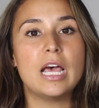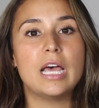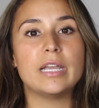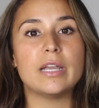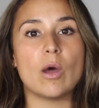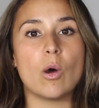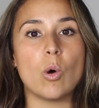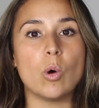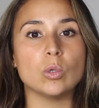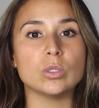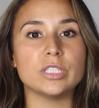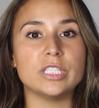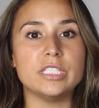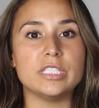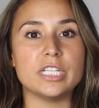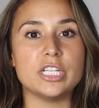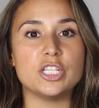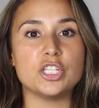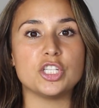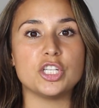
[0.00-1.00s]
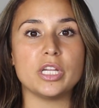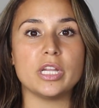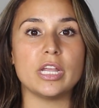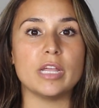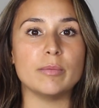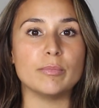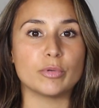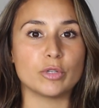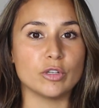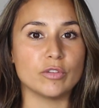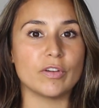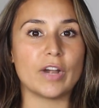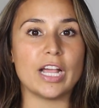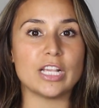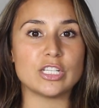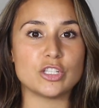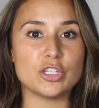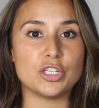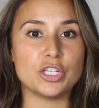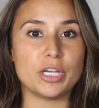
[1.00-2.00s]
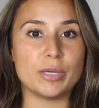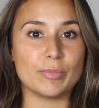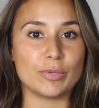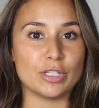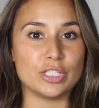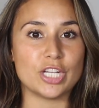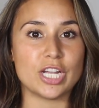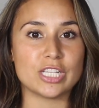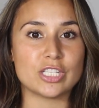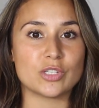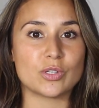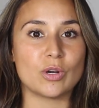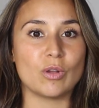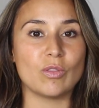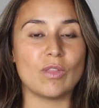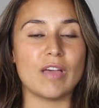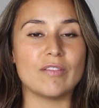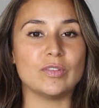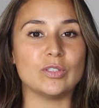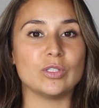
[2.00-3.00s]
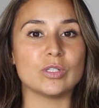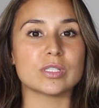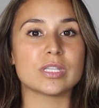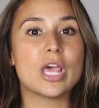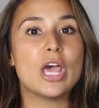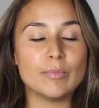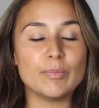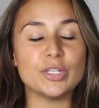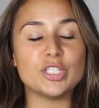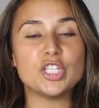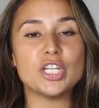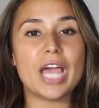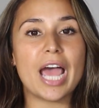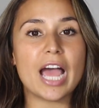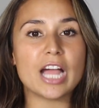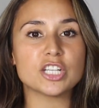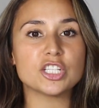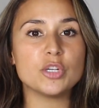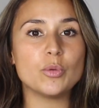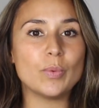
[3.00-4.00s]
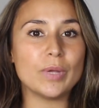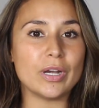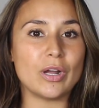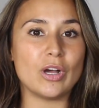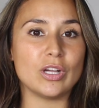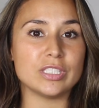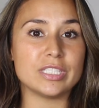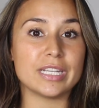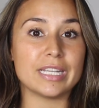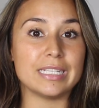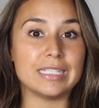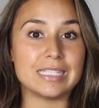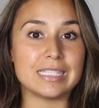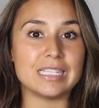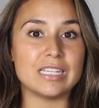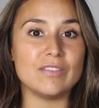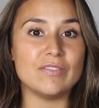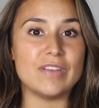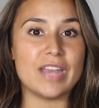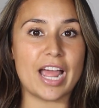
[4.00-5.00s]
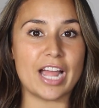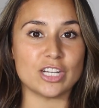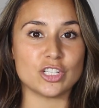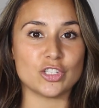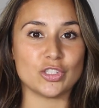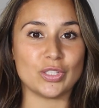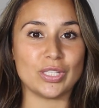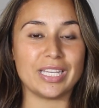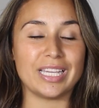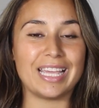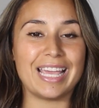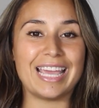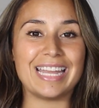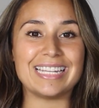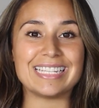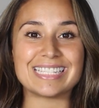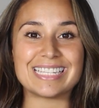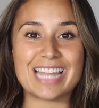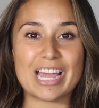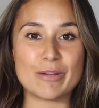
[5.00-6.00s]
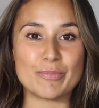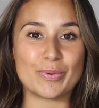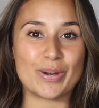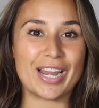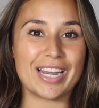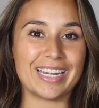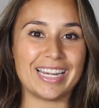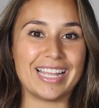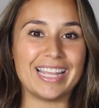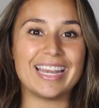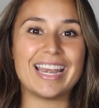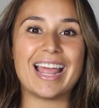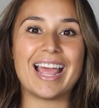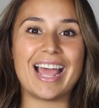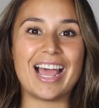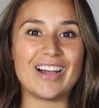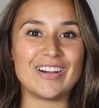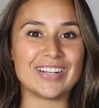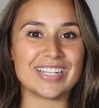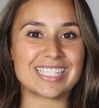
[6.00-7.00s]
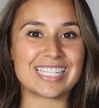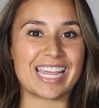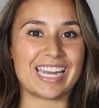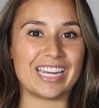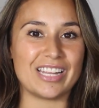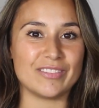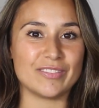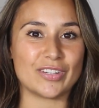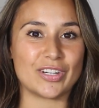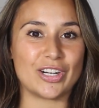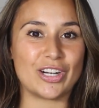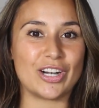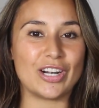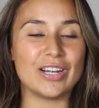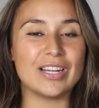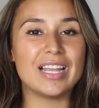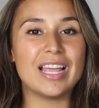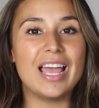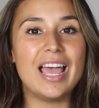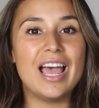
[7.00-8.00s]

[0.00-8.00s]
not only did she improve her estrogen and progesterone levels, but she actually went on to conceive naturally and is now pregnant. How exciting for her.